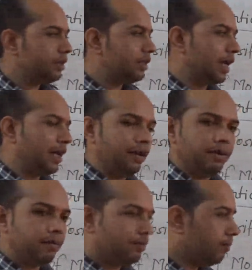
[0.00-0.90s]

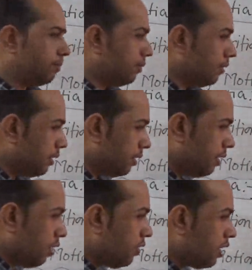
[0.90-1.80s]
second.
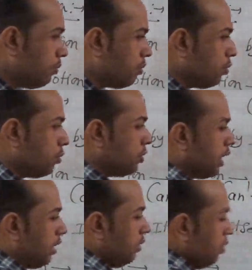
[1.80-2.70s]
Now we come to
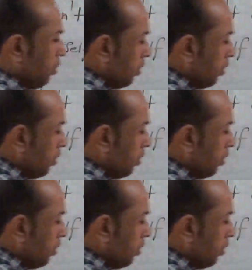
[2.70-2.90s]
second law.